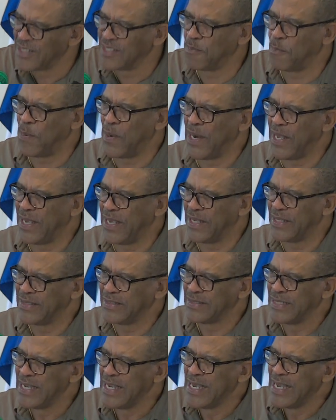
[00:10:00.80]
plan
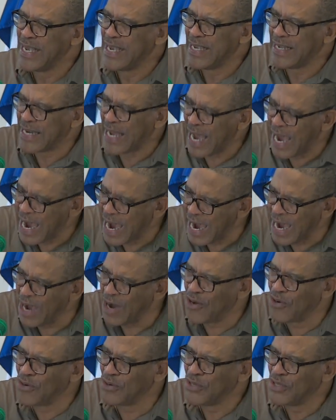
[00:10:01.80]
and
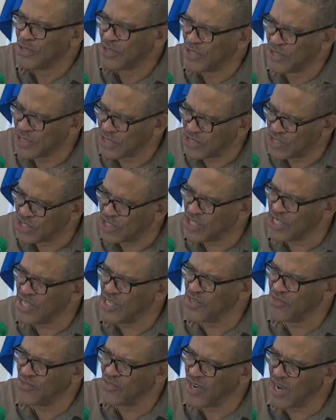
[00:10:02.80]
how to
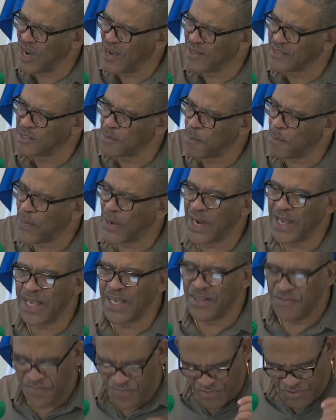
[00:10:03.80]
achieve God's
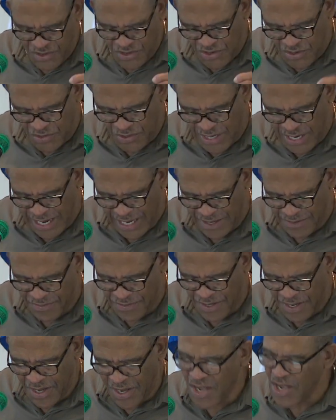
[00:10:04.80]
plan for your life?
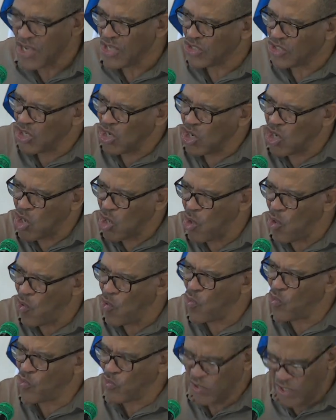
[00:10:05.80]
The
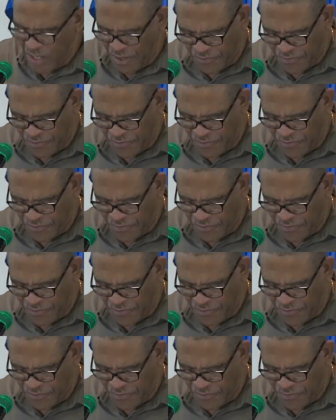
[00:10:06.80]
goal of